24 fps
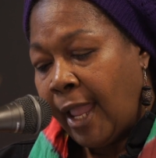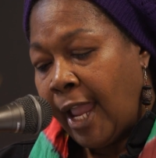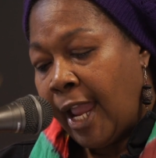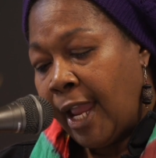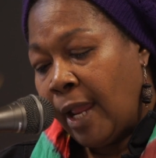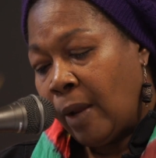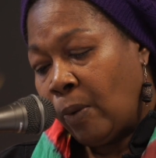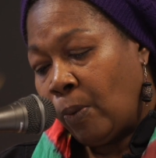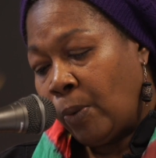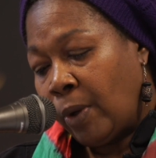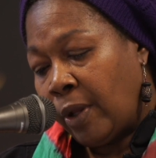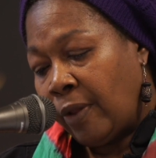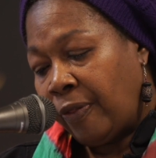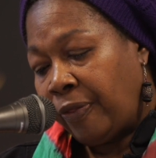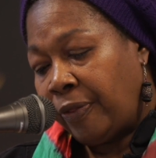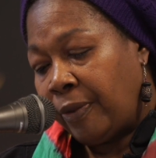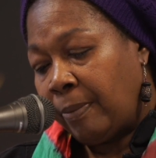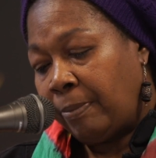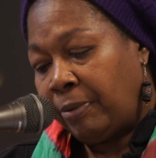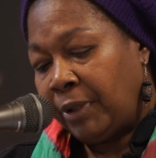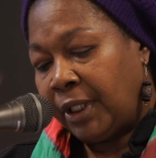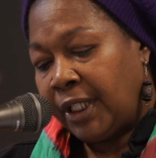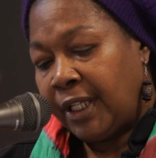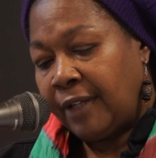And with the
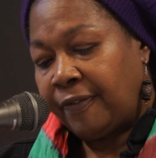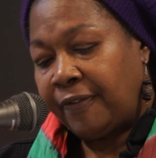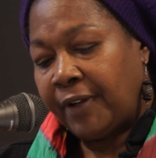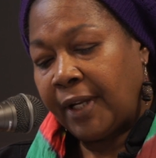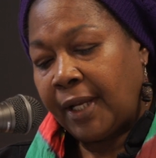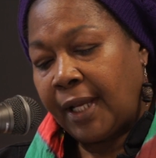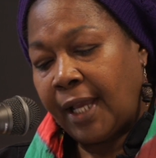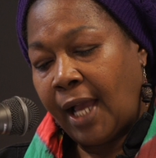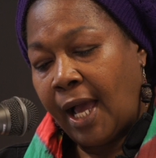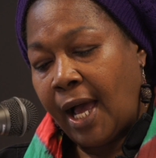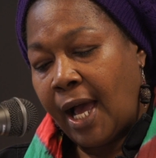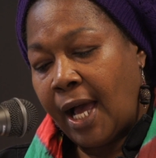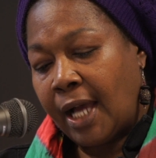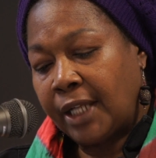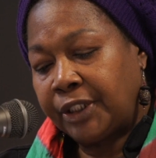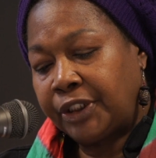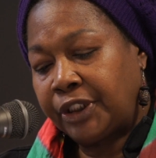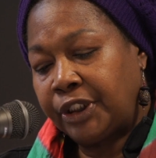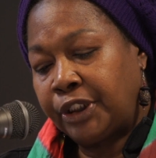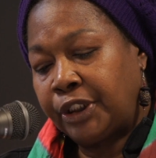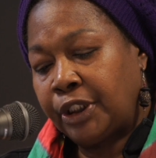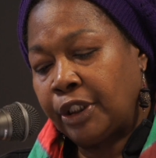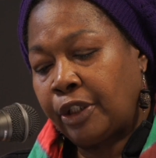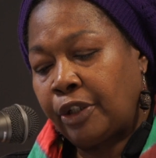belief in God,
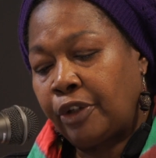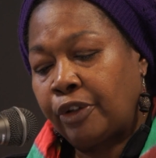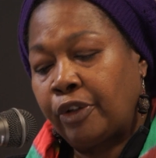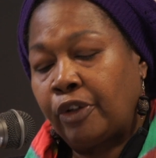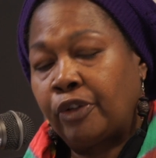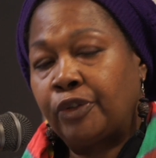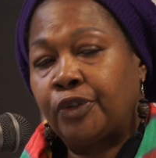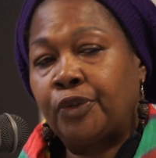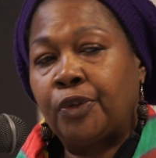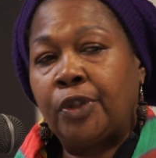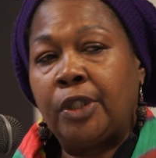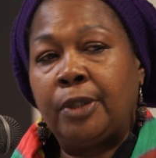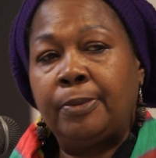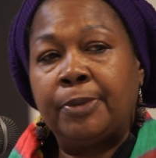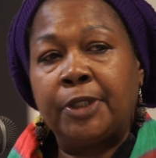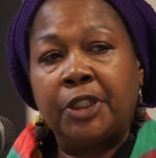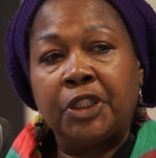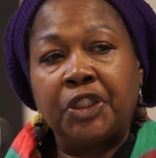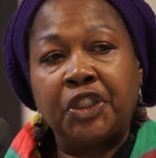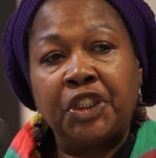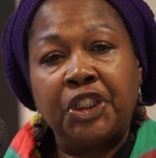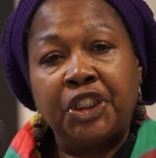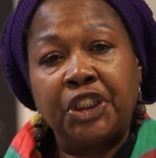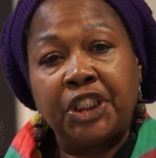she took on her dreams
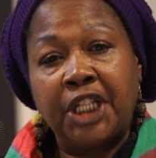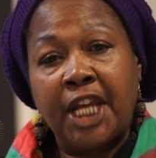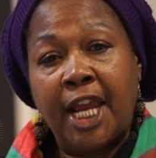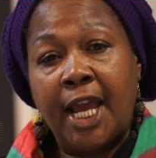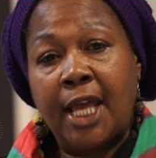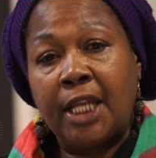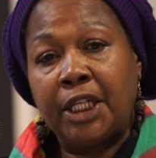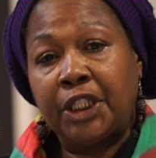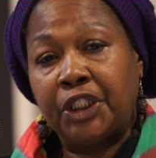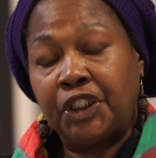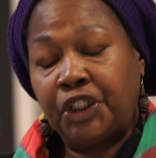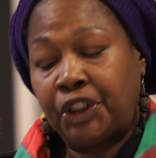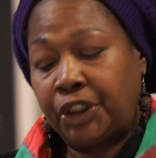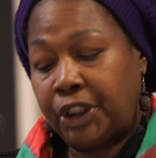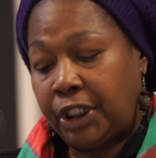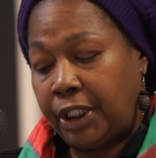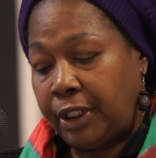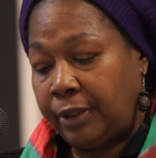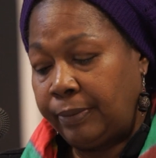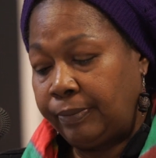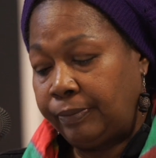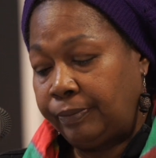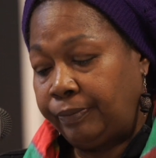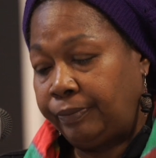and she challenged
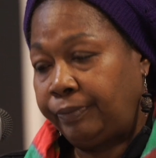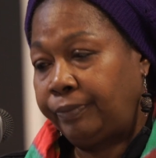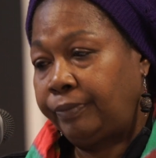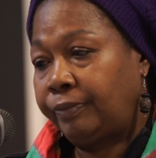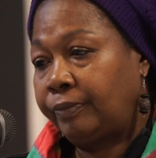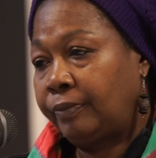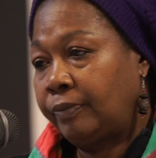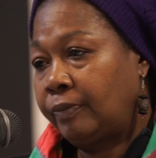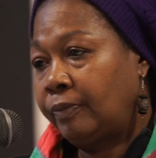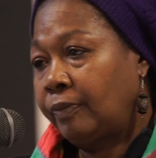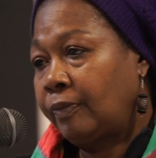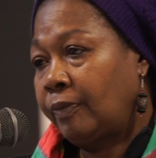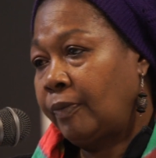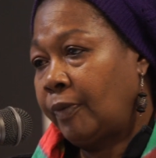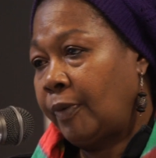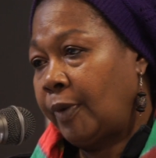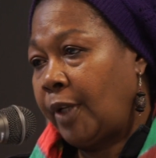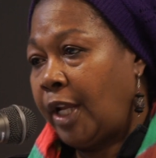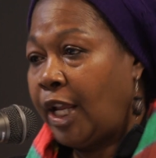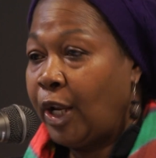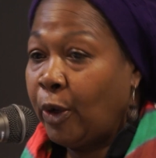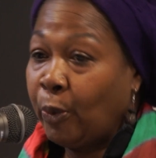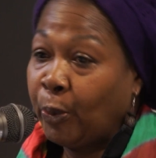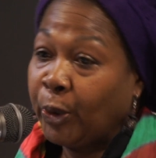it.
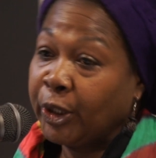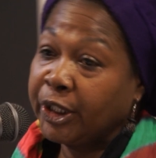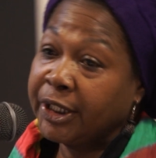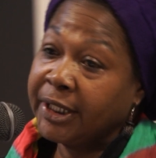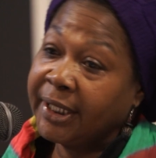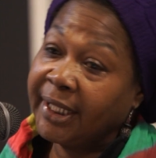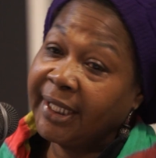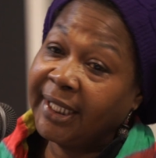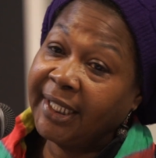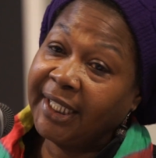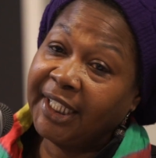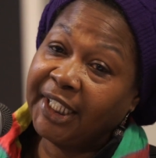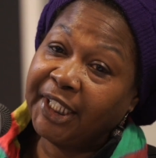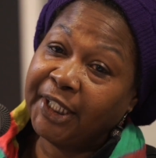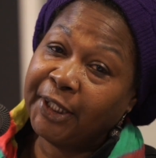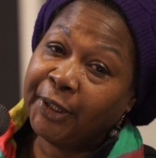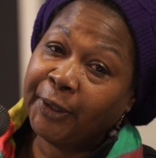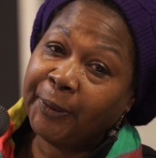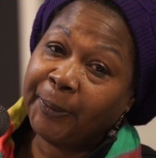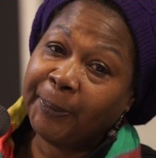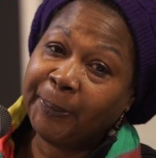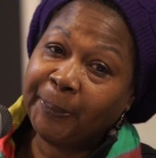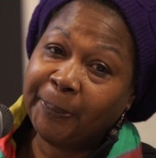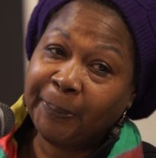And we're sitting
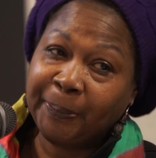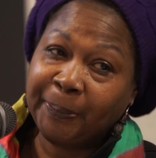here.